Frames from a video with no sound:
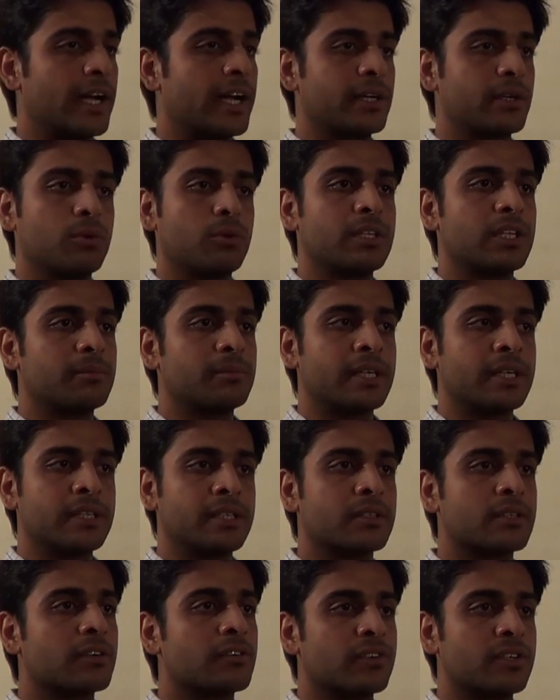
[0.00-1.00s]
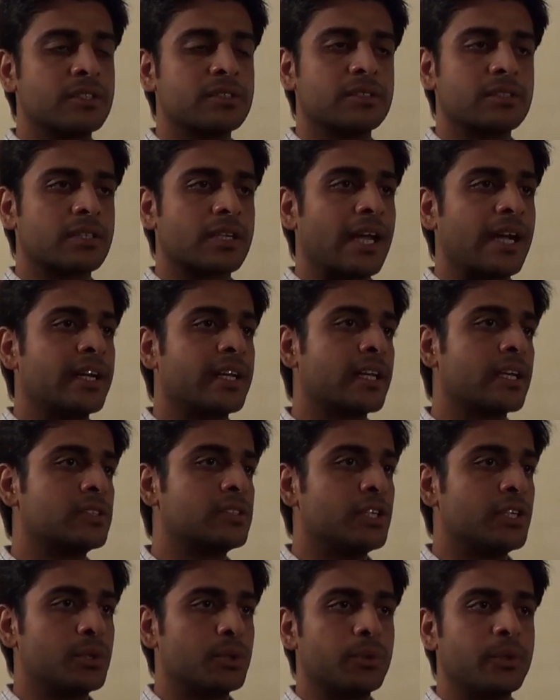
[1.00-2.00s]
I told them that it converts kinetic
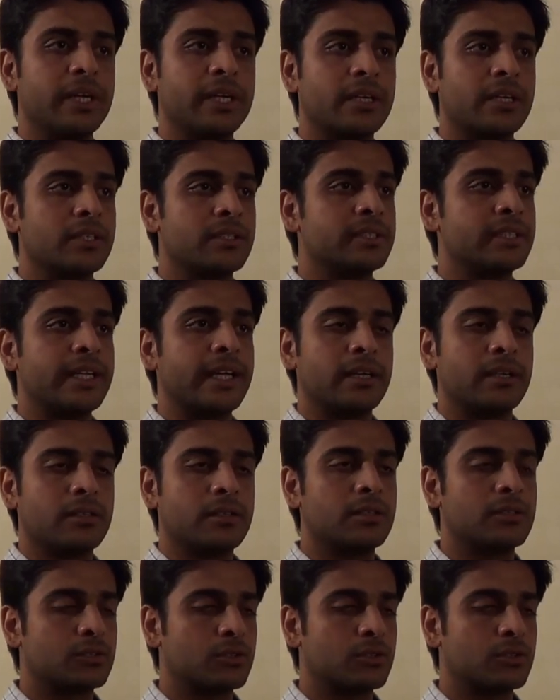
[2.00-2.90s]
energy into heat energy and uh,